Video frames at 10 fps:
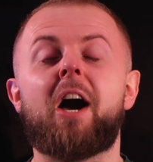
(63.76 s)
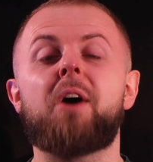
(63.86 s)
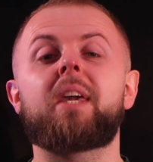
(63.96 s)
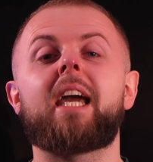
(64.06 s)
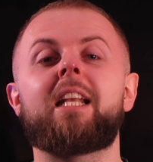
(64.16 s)

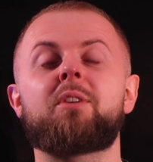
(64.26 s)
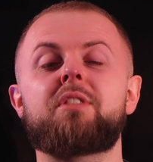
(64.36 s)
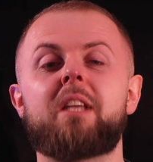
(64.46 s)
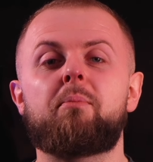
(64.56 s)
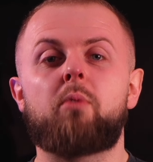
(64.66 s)
Okay, now
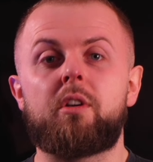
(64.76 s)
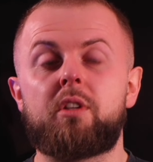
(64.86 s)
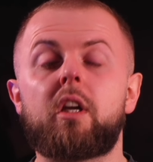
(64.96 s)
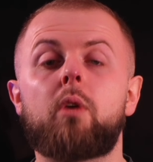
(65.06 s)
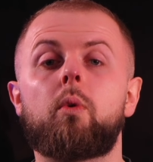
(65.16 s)
step 1, you're
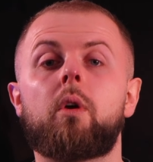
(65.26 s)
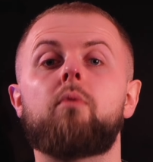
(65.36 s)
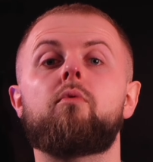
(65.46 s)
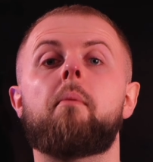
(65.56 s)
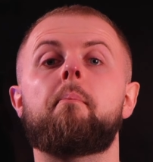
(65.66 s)
going to want to
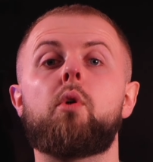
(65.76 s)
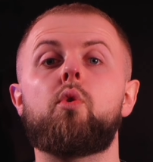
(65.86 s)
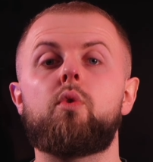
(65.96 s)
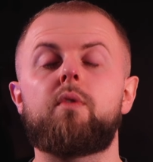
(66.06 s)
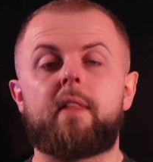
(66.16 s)

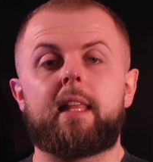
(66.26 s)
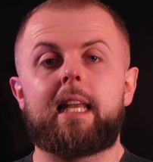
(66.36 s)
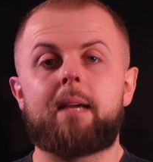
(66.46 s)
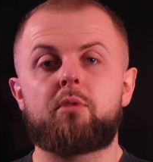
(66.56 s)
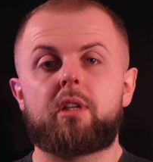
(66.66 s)
remove the
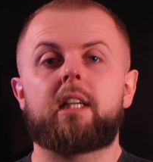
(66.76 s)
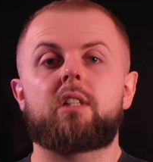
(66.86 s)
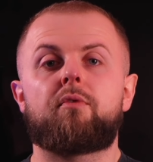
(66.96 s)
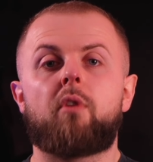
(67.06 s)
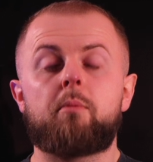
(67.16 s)
lamb shanks
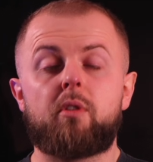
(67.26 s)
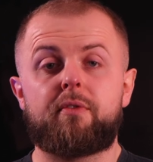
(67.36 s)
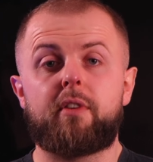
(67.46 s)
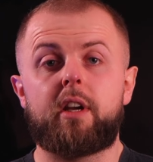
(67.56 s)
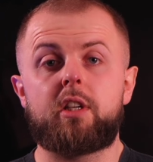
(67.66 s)
from your
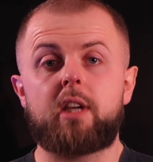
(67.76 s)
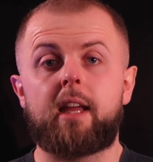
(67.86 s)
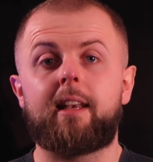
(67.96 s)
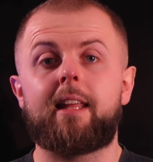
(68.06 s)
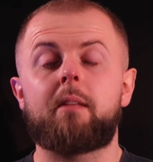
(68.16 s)
fridge
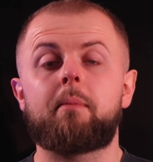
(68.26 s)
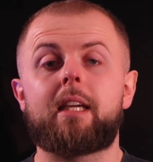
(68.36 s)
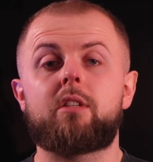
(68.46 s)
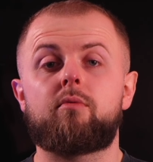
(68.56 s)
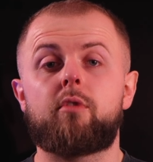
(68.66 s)
and let them
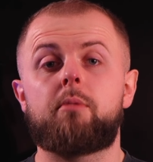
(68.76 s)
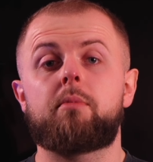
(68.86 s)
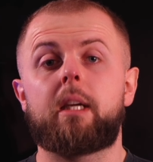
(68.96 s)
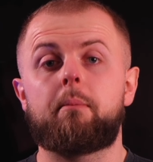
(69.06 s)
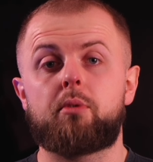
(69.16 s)
get to room
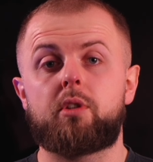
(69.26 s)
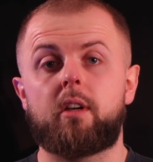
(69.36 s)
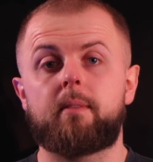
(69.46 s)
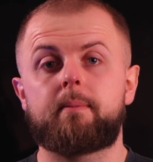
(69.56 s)
temperature.